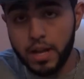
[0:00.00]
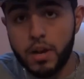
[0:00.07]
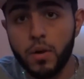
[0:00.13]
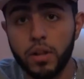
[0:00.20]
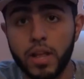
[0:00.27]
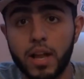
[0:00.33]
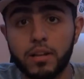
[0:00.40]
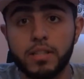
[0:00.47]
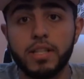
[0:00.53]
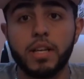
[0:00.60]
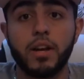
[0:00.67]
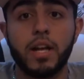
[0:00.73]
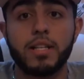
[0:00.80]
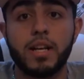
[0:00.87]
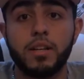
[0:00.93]
I know a lot of
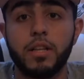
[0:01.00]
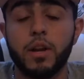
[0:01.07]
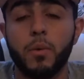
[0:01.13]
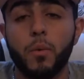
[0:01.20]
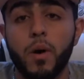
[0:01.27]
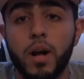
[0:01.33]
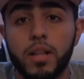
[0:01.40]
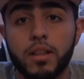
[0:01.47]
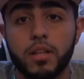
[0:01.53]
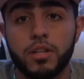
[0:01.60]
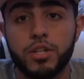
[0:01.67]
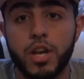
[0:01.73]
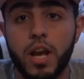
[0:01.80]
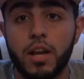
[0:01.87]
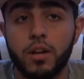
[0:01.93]
sneakerheads out there want the
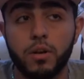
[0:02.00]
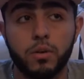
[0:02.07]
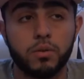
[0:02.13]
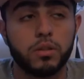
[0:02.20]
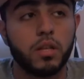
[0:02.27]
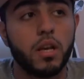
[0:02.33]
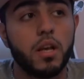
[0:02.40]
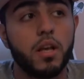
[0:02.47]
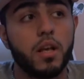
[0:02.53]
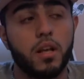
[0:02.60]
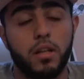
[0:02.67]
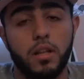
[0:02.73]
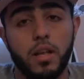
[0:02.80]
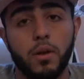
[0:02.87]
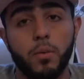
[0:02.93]
shadows.
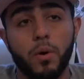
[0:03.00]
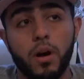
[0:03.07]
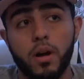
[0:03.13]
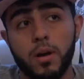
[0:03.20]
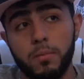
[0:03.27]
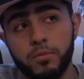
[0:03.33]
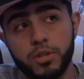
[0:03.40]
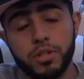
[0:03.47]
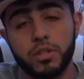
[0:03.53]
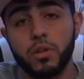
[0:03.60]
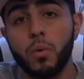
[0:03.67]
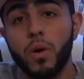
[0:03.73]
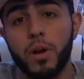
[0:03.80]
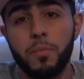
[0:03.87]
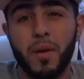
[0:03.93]
They uh, just
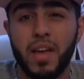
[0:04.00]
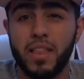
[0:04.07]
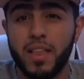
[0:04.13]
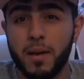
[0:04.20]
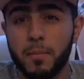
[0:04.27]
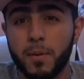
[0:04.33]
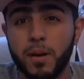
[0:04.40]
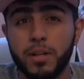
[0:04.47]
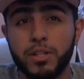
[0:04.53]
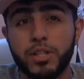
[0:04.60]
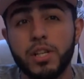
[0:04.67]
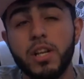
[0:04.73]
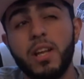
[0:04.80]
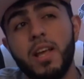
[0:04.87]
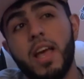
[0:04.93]
don't want to pay that
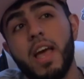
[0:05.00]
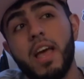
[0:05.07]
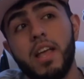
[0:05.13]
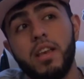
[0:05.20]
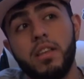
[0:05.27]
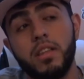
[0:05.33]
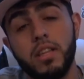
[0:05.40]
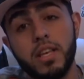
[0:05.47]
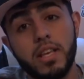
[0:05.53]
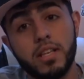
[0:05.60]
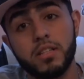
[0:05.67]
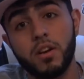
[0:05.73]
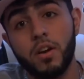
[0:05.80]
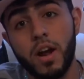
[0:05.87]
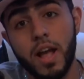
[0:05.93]
much. And
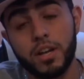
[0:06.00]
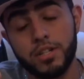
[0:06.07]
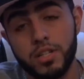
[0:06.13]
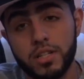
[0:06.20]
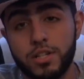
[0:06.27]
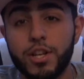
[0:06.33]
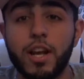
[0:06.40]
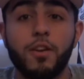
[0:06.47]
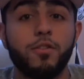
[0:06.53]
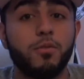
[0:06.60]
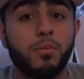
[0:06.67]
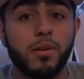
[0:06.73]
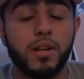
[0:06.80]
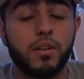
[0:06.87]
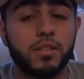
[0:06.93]
these are actually the Shadow
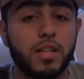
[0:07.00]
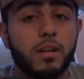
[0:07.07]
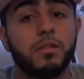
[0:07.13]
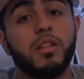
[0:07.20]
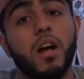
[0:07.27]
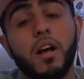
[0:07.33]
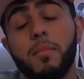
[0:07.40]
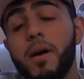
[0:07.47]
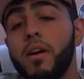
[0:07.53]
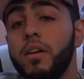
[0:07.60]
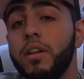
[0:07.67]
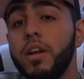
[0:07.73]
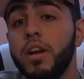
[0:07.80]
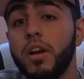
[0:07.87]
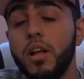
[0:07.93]
2.0s I was talking about
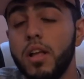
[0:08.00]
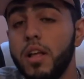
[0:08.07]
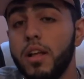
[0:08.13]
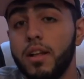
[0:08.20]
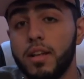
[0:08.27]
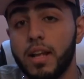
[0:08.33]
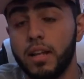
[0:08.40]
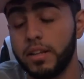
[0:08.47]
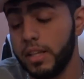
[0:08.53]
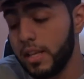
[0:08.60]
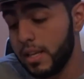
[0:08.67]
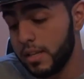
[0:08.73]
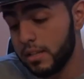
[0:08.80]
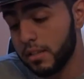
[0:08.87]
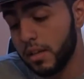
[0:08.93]
earlier. Now
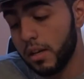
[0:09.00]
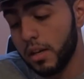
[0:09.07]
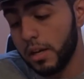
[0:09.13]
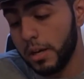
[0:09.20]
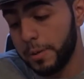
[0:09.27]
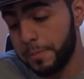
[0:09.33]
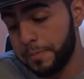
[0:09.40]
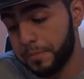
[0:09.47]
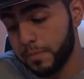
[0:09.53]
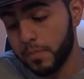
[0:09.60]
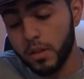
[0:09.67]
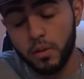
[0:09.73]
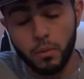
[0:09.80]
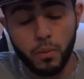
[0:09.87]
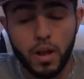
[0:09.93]
these, um,
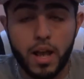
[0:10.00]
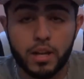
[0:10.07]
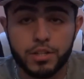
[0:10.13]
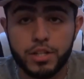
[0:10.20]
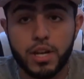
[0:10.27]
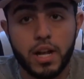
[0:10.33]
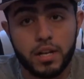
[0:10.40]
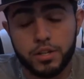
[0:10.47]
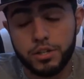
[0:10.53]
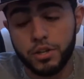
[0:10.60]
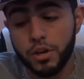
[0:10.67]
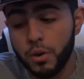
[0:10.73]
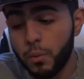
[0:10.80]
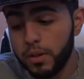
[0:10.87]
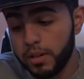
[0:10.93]
we're actually not
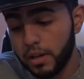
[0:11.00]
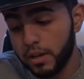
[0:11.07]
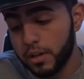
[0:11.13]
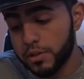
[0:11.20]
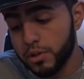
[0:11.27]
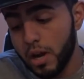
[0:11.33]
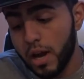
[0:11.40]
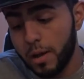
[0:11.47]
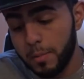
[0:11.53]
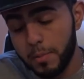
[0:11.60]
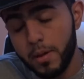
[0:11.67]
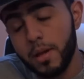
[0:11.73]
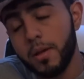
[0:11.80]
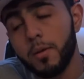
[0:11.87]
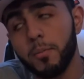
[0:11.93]
sure when they're gonna drop,
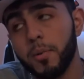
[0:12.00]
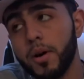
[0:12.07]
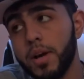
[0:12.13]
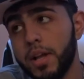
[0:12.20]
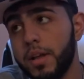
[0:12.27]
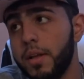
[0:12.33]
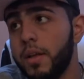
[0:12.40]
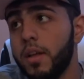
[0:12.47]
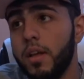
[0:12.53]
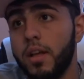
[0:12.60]
but